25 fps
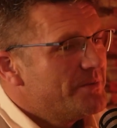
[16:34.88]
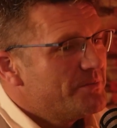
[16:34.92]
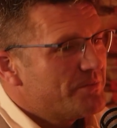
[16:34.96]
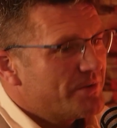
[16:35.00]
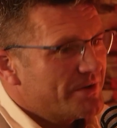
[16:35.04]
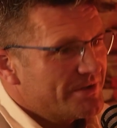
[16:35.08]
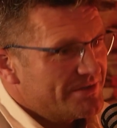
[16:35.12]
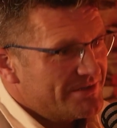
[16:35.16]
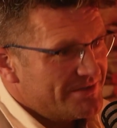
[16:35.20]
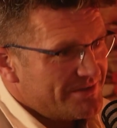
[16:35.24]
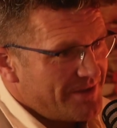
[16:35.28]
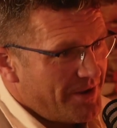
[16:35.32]
But I
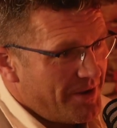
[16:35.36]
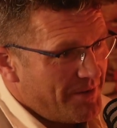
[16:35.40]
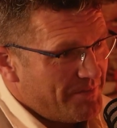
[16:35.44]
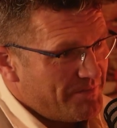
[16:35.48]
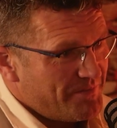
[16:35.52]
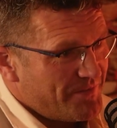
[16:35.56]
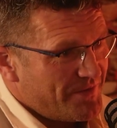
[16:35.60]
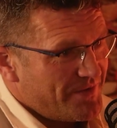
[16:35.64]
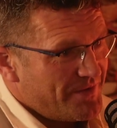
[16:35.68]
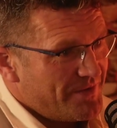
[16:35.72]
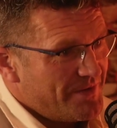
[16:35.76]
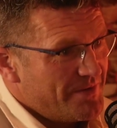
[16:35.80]

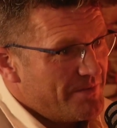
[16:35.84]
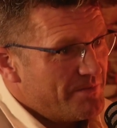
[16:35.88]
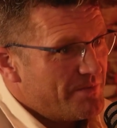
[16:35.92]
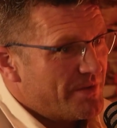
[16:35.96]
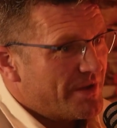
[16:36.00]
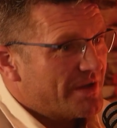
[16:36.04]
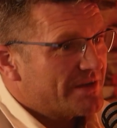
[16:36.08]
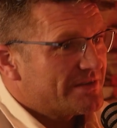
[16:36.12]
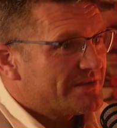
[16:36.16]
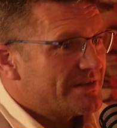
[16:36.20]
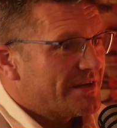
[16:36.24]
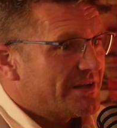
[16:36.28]
stopped
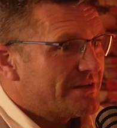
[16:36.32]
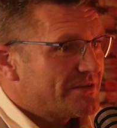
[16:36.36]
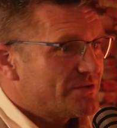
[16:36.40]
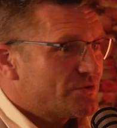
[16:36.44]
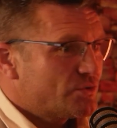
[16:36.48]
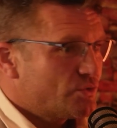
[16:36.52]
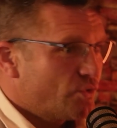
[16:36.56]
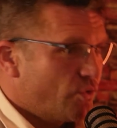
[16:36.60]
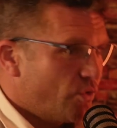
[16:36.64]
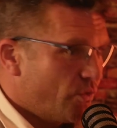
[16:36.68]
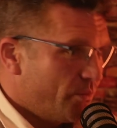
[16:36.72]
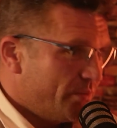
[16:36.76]
because I got
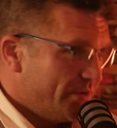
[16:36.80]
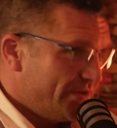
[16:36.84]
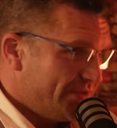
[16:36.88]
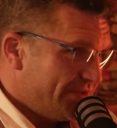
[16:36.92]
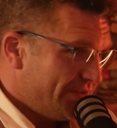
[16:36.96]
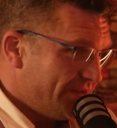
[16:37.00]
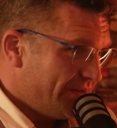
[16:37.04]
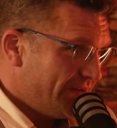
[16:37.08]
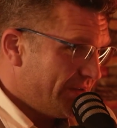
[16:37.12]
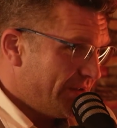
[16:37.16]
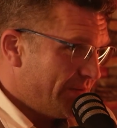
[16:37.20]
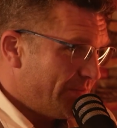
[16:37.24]
so busy
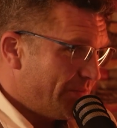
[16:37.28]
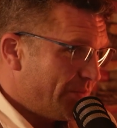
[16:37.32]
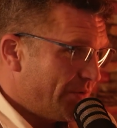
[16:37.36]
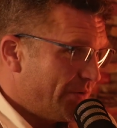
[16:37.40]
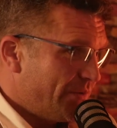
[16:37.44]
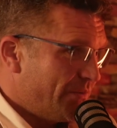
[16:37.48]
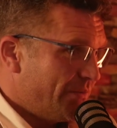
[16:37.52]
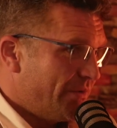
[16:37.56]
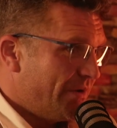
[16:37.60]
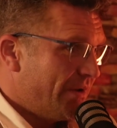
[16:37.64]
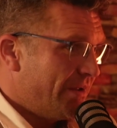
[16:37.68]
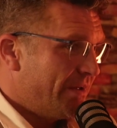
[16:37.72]
then with
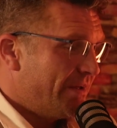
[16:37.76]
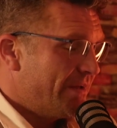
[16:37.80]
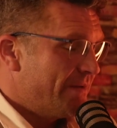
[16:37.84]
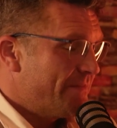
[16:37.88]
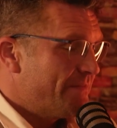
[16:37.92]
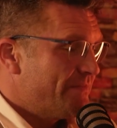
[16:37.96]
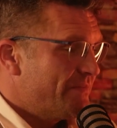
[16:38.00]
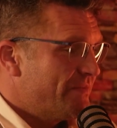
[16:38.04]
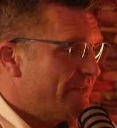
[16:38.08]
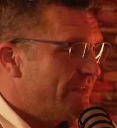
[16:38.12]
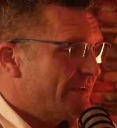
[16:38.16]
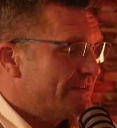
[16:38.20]
the
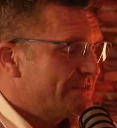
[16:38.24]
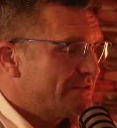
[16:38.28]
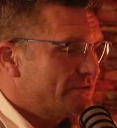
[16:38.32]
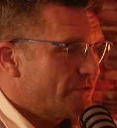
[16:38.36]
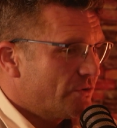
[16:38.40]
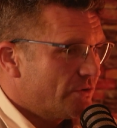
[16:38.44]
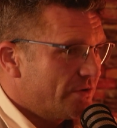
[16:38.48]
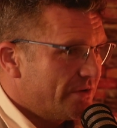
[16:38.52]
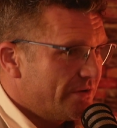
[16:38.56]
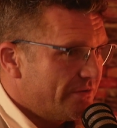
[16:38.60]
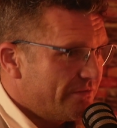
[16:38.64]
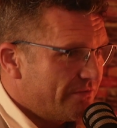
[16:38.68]

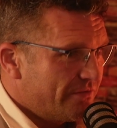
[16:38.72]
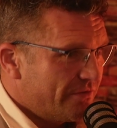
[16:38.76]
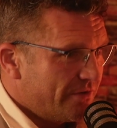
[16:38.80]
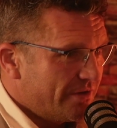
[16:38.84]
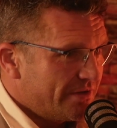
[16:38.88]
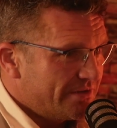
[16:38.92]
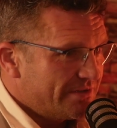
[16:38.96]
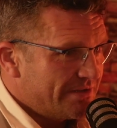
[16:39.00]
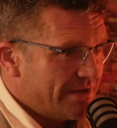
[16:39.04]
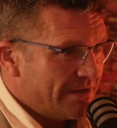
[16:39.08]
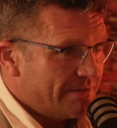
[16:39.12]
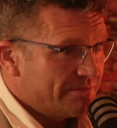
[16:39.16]
studying for
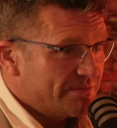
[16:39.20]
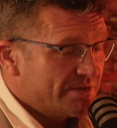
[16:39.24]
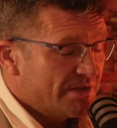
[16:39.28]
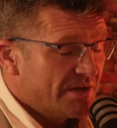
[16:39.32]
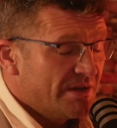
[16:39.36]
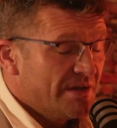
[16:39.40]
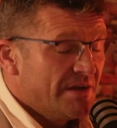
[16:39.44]
exams.